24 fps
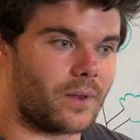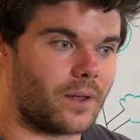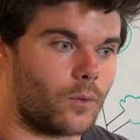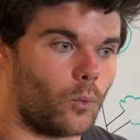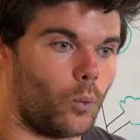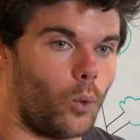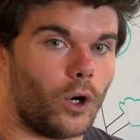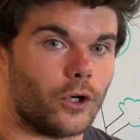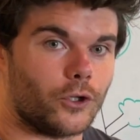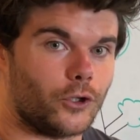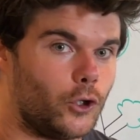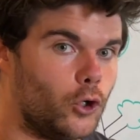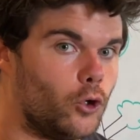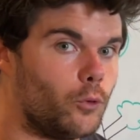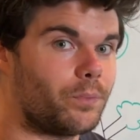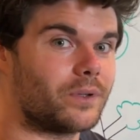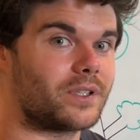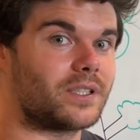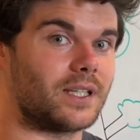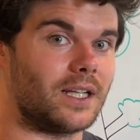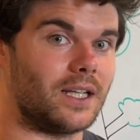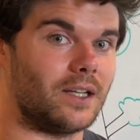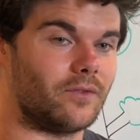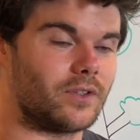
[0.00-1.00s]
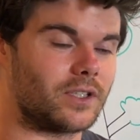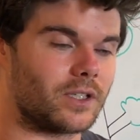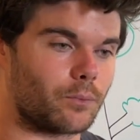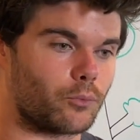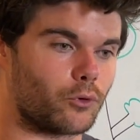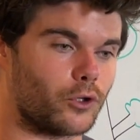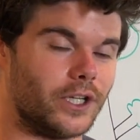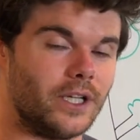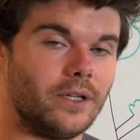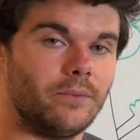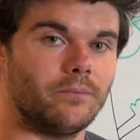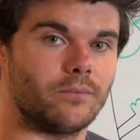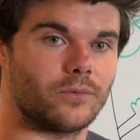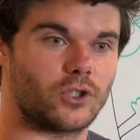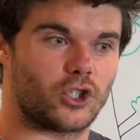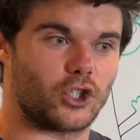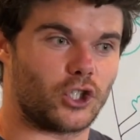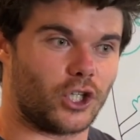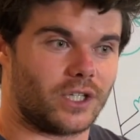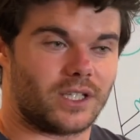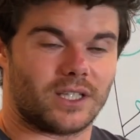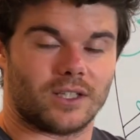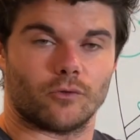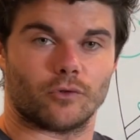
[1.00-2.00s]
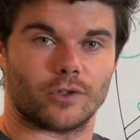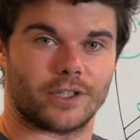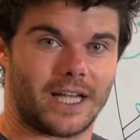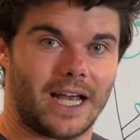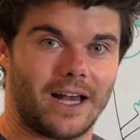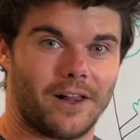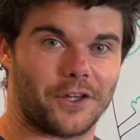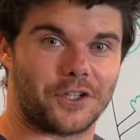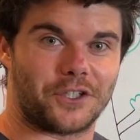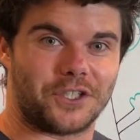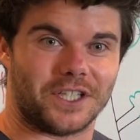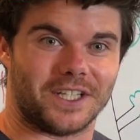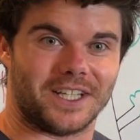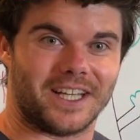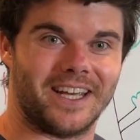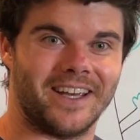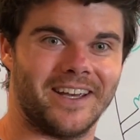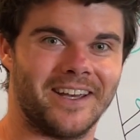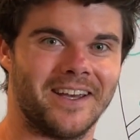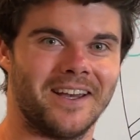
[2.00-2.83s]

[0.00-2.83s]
what you perceive as a pretty shitty reality.